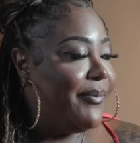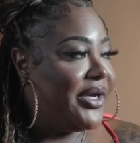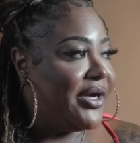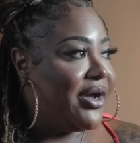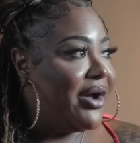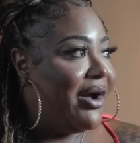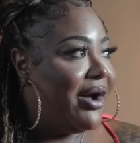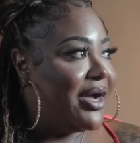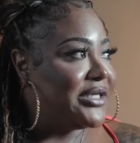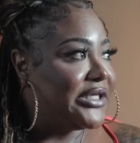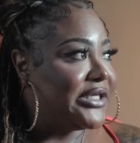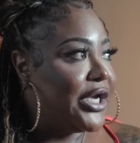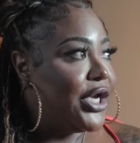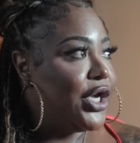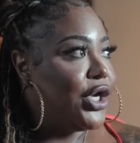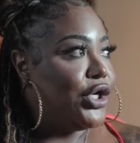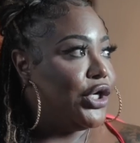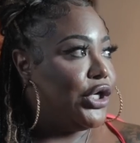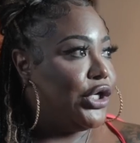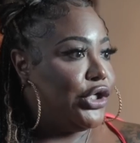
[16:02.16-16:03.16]
because
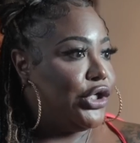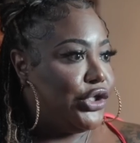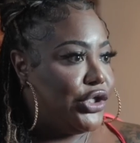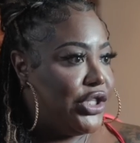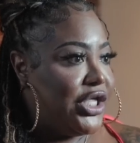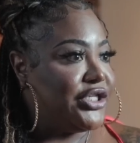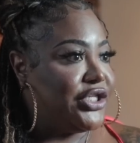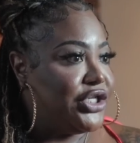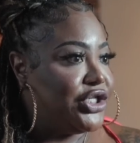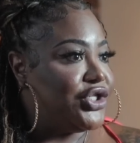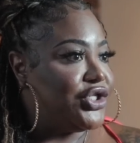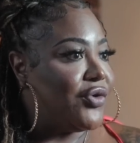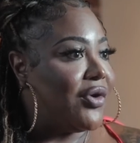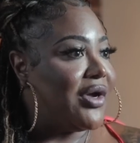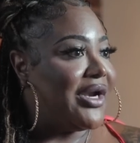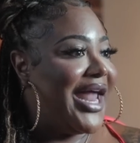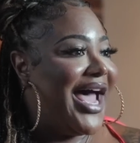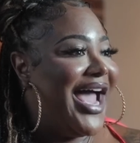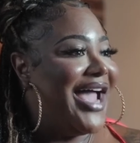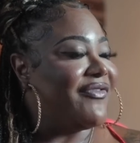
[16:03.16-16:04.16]
this is your
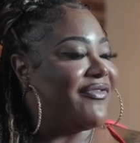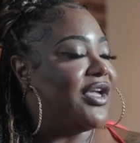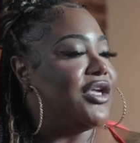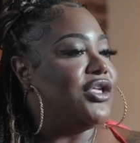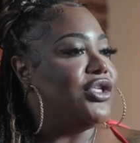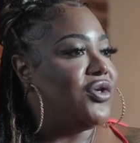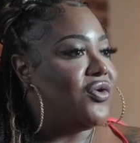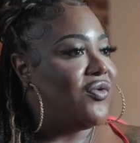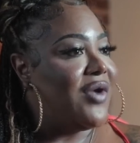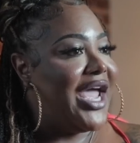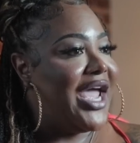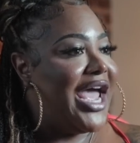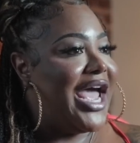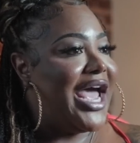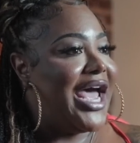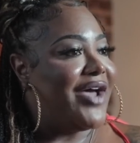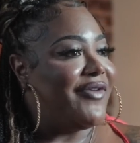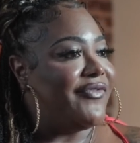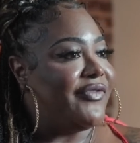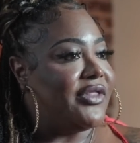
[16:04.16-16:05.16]
life and you
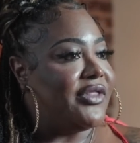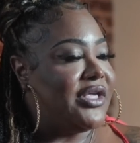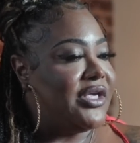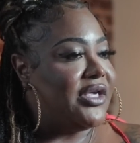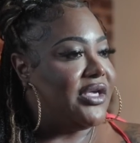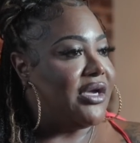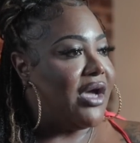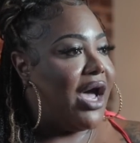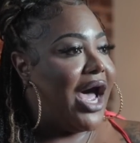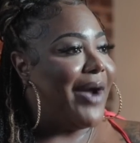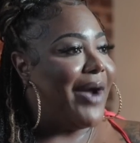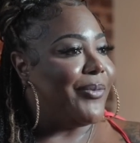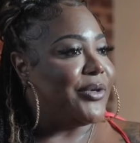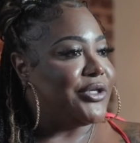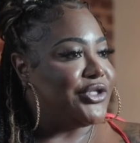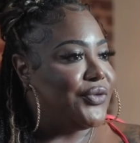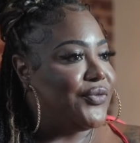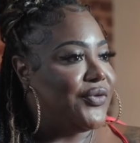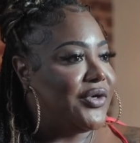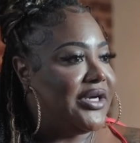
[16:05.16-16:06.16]
have the
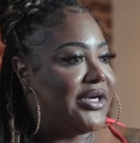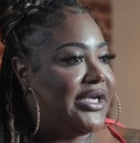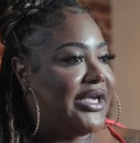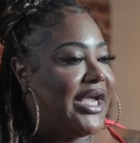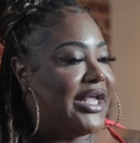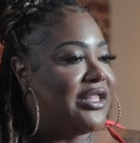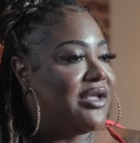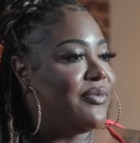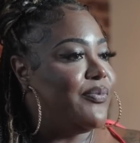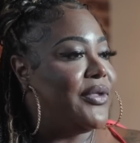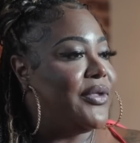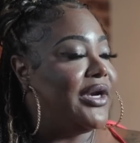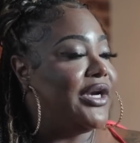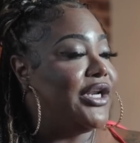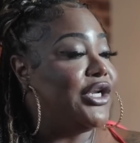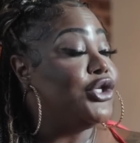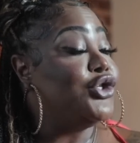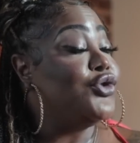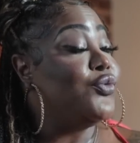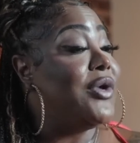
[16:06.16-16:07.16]
opportunity and the ability
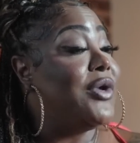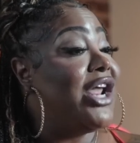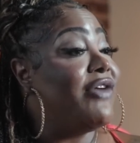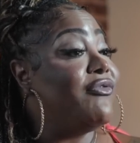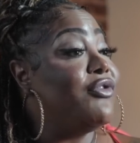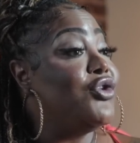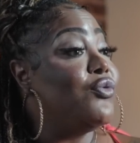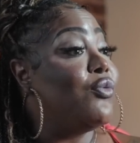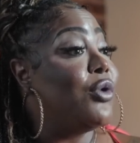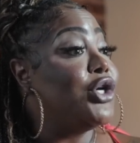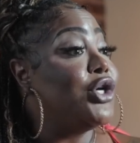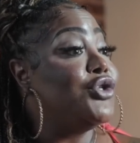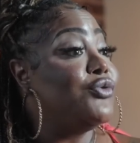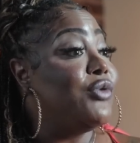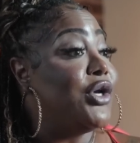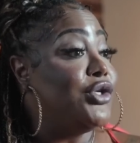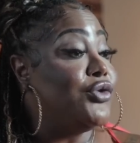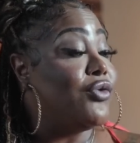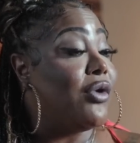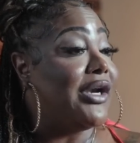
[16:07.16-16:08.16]
to do whatever you want to do
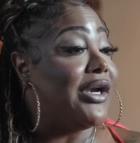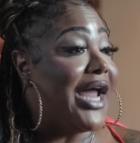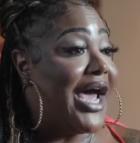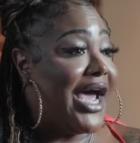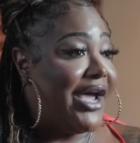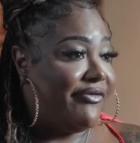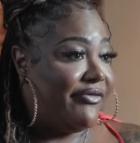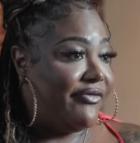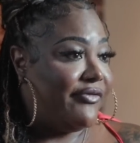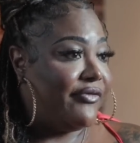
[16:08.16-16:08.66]
in your life.